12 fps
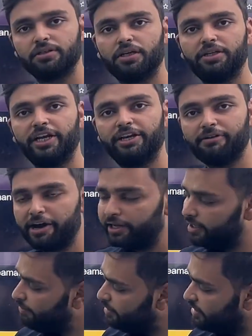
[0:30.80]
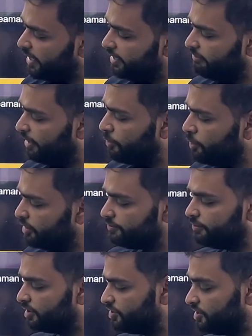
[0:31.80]
They required AB. They required OS
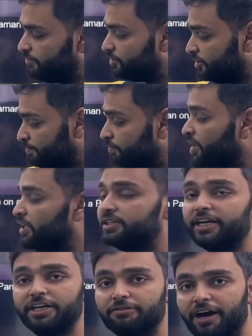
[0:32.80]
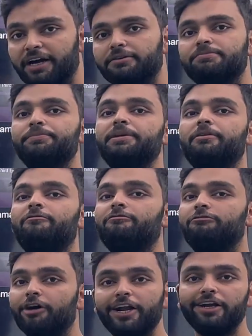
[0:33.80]
for the same ship. They required
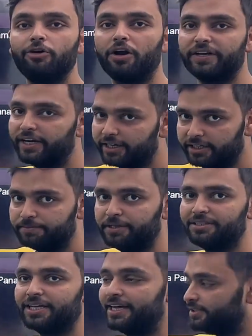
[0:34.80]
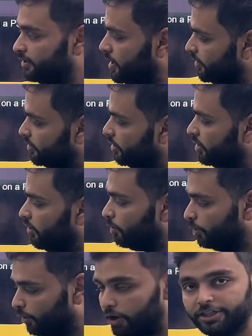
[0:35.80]
minimum 1 contract experience as an
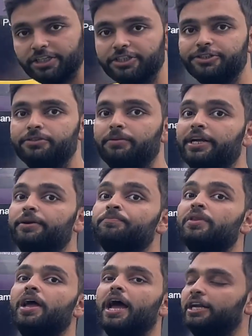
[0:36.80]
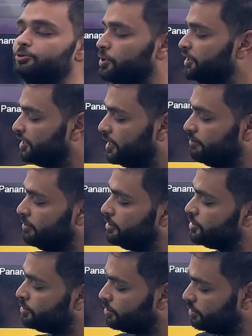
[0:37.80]
ordinary seaman, and joining date will be
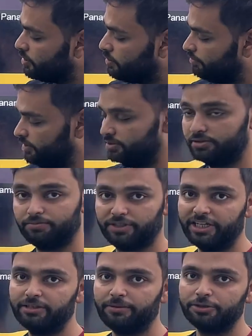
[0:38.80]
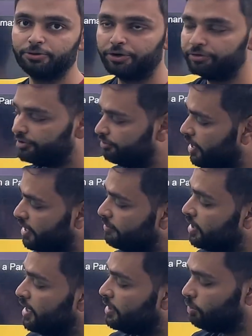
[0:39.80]
soon, means 10th March 2025.
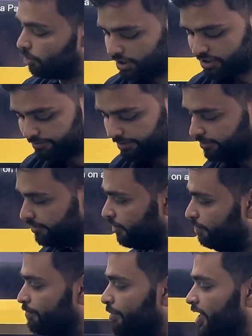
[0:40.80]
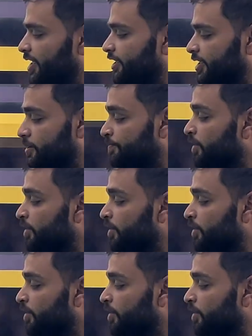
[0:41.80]
Location will be from Bangladesh.